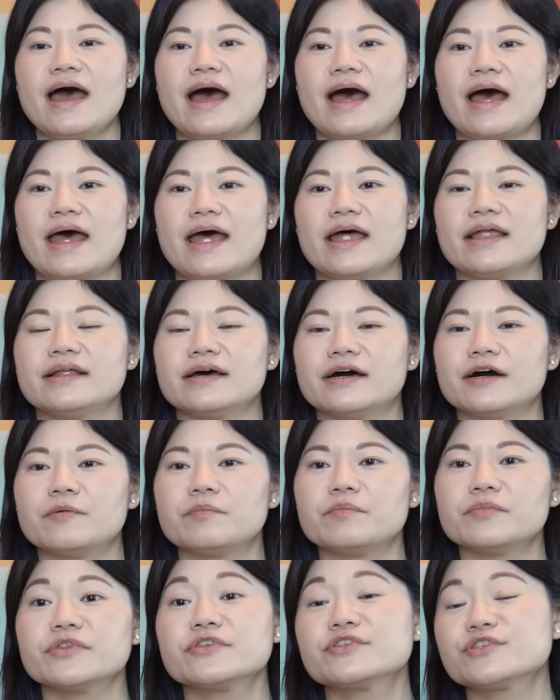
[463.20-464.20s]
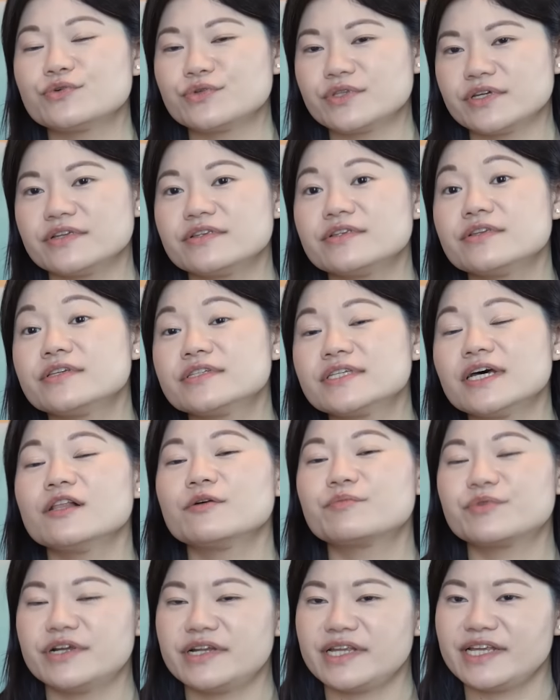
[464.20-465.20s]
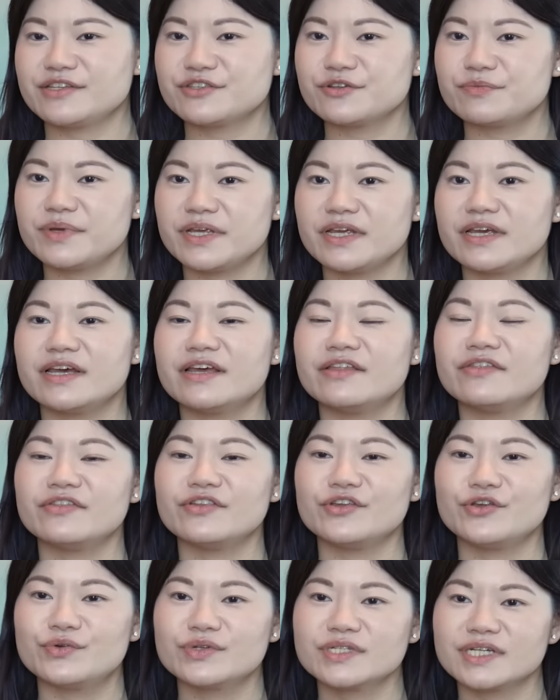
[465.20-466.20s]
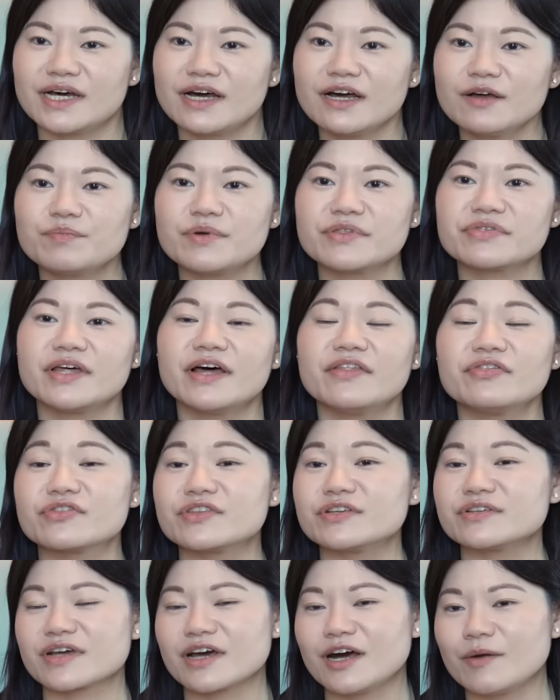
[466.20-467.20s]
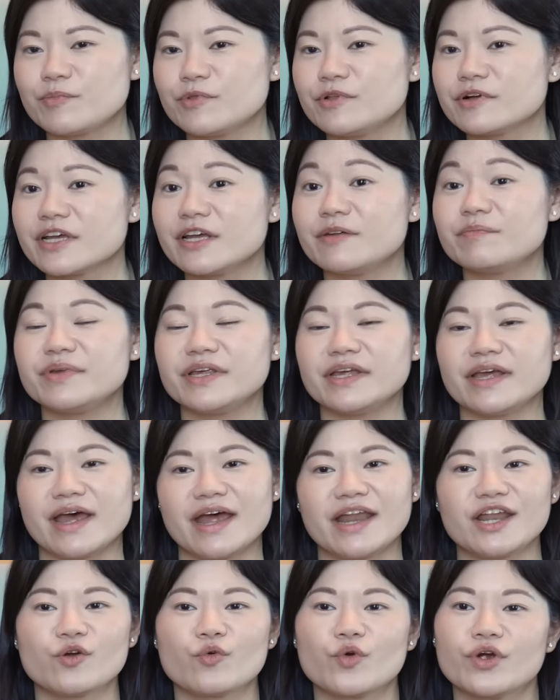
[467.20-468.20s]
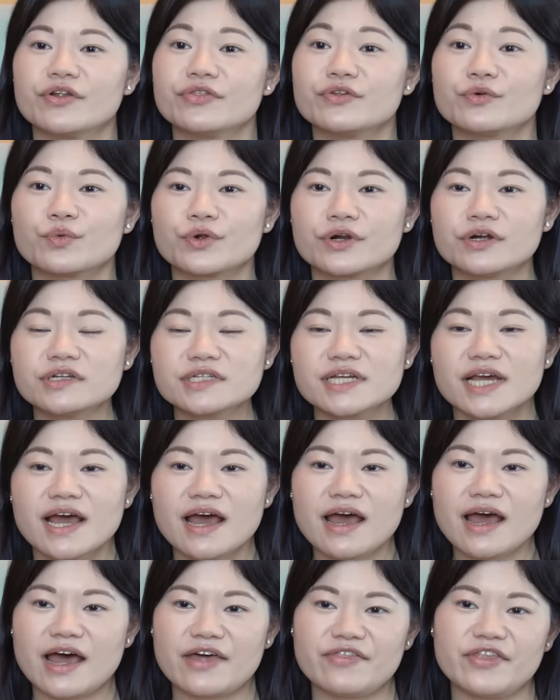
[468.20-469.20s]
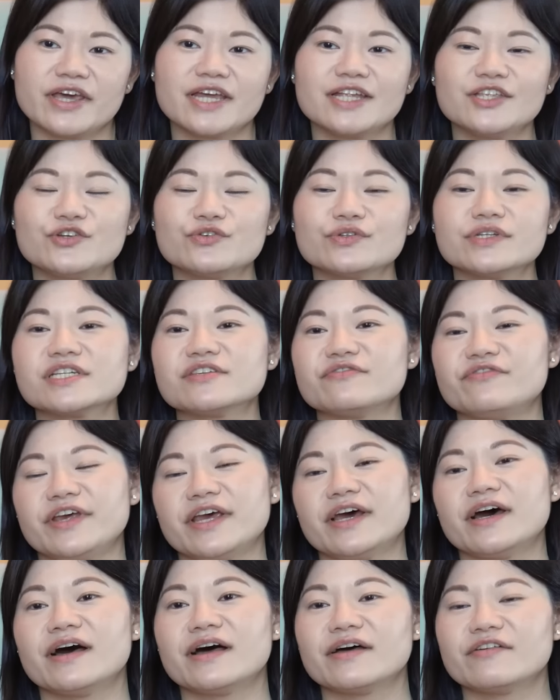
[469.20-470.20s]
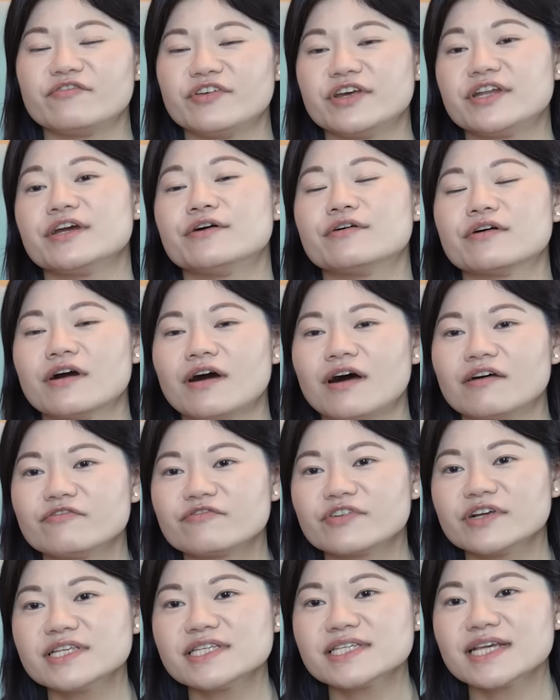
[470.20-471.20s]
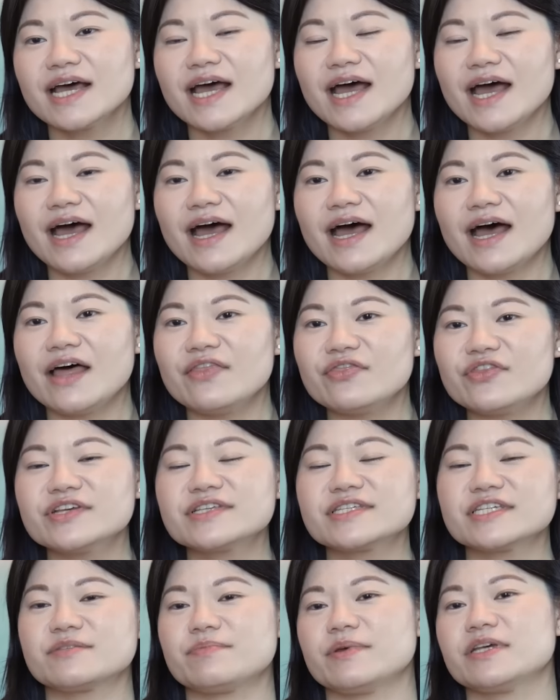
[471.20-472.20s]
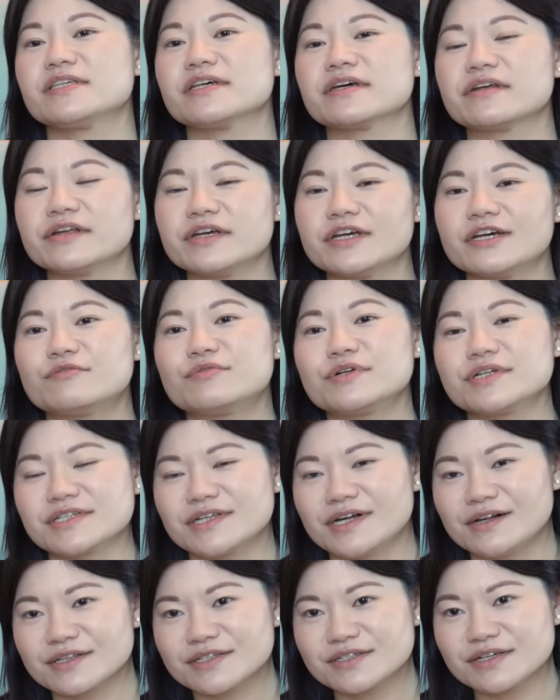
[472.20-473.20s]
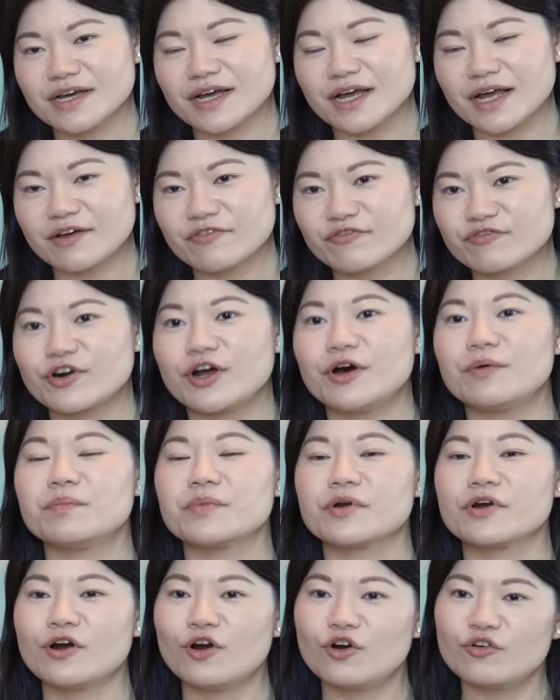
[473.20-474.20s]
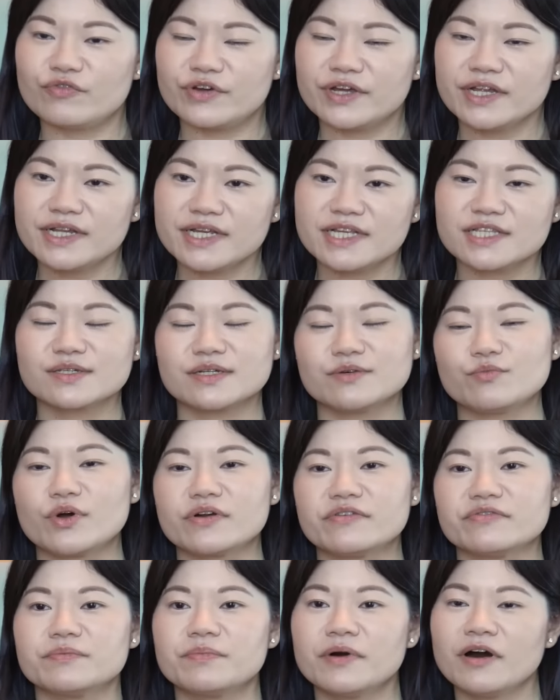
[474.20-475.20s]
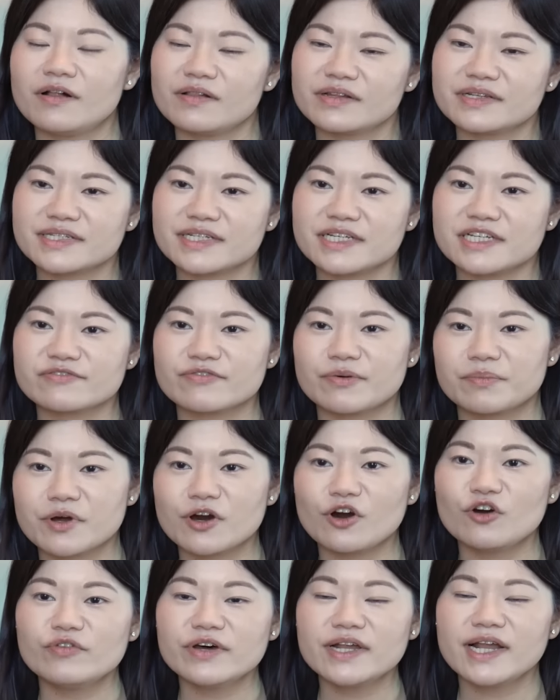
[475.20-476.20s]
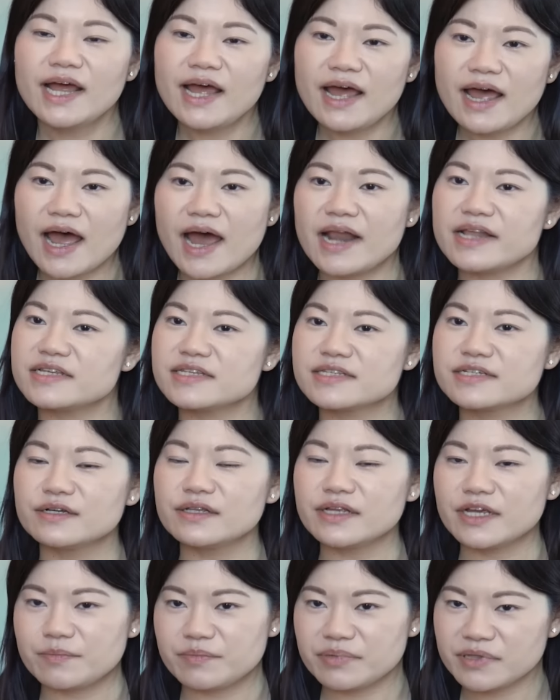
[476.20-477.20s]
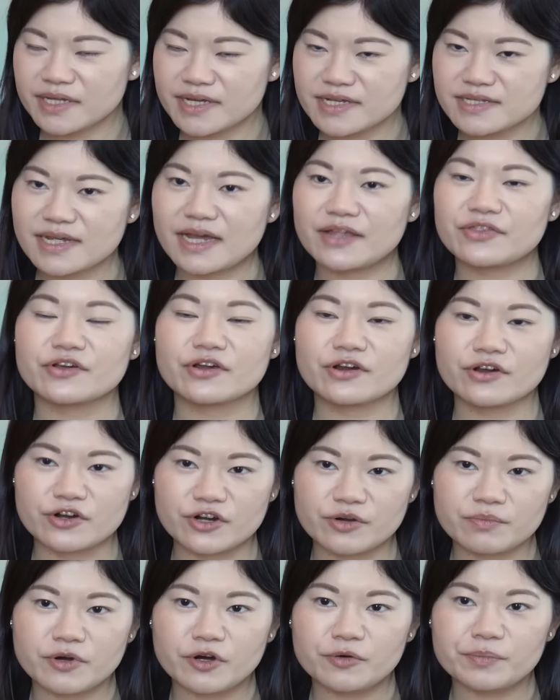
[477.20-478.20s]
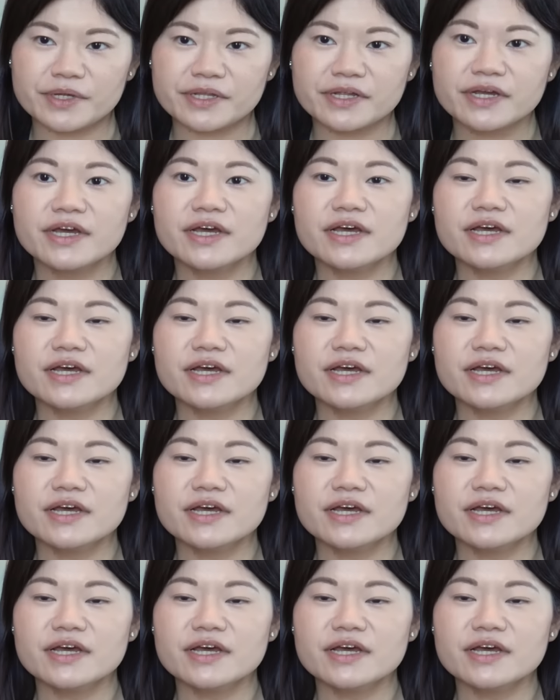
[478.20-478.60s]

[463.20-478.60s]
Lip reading: And so the celebrant needs to be in Utah, but then the couple can be anywhere in the world and they can do this via video conference. And this is basically a result from COVID. It's one of the policies from COVID and it's still in place at the current moment.